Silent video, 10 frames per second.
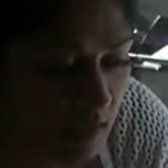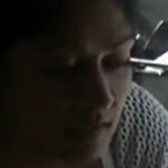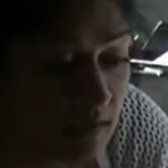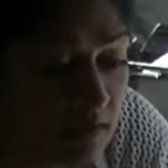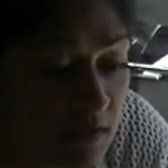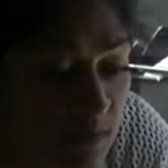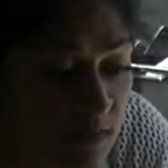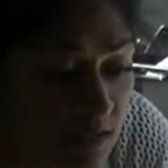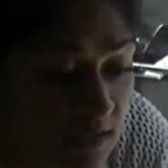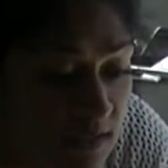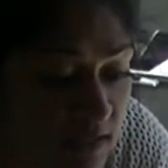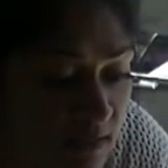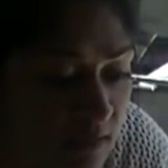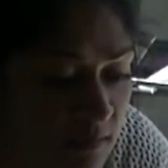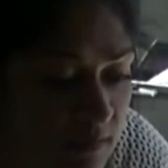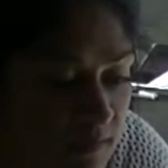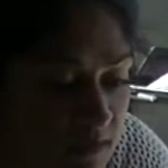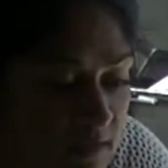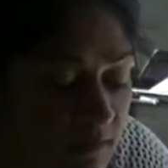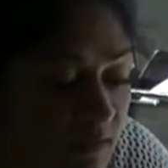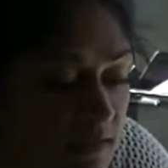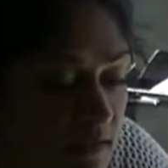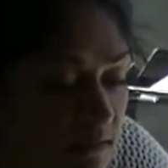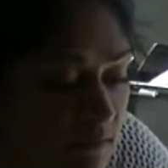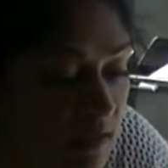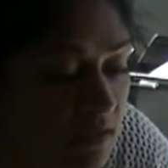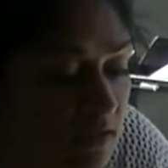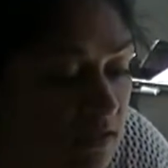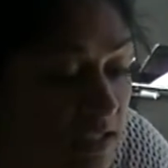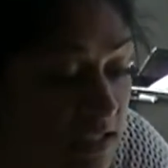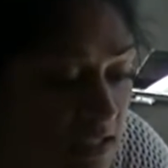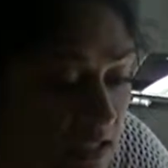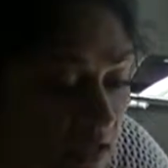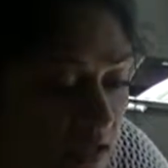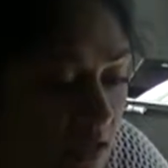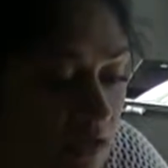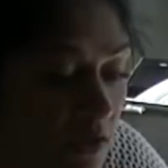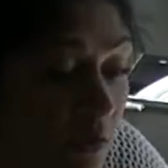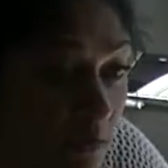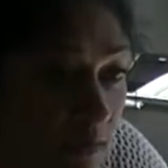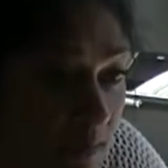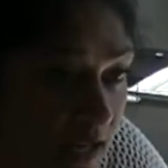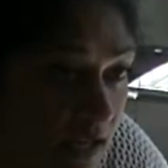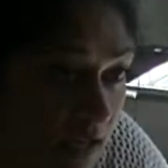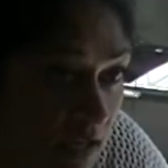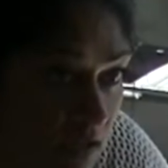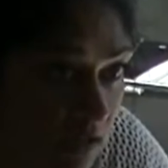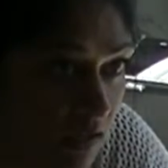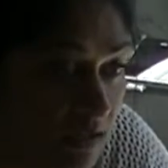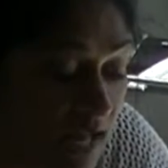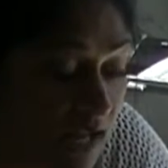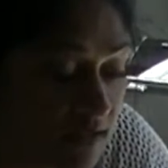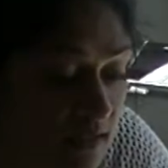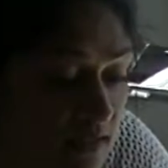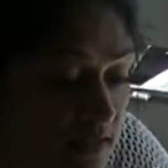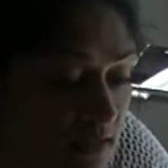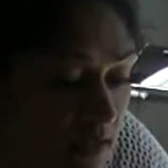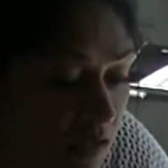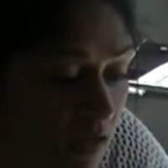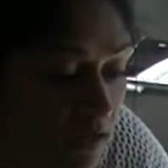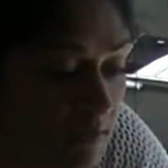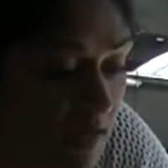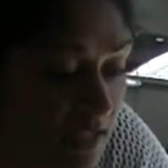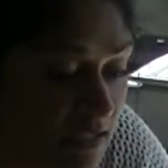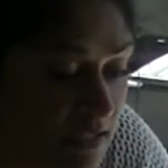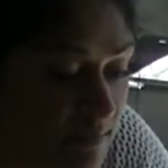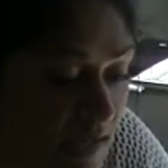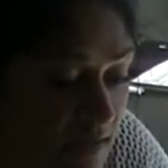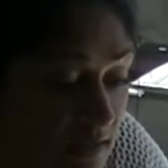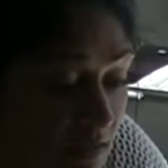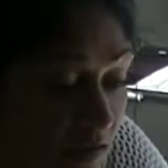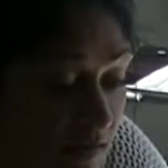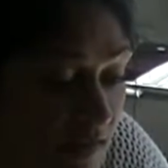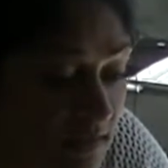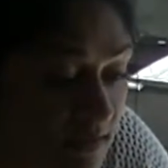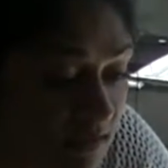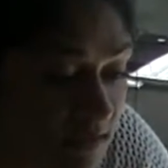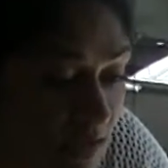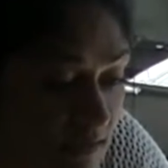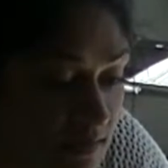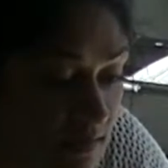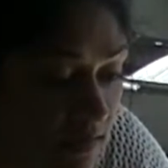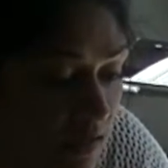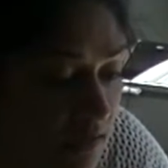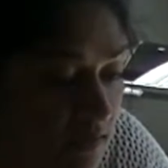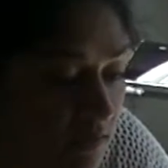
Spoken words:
So here's where you're going to see a little bit of a difference. When you're leasing, you're only paying taxes on the money spent, so on that $6,000. So